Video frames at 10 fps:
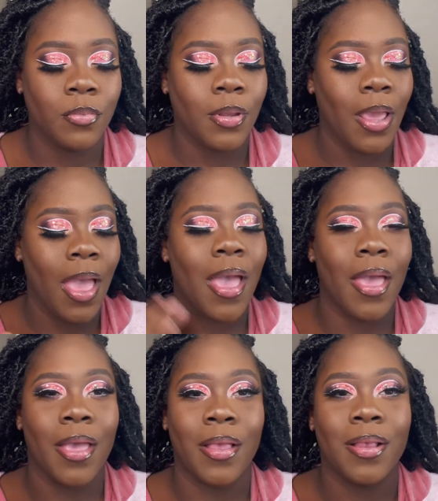
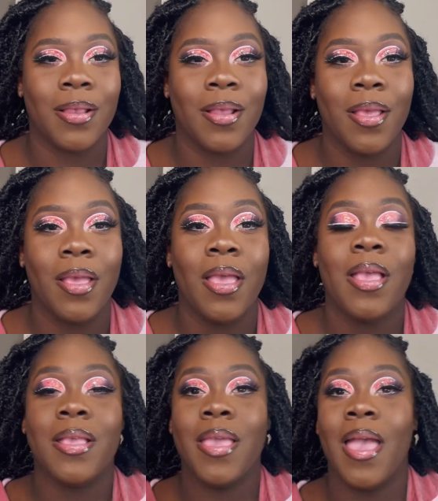Yes.
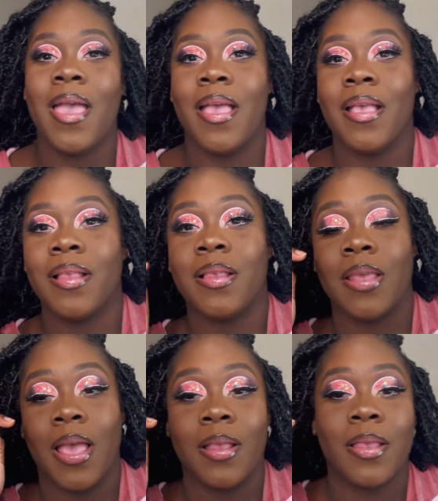Yes.
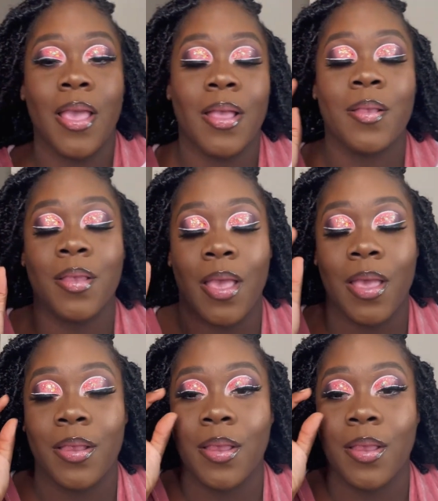Yes. Yes. Yes.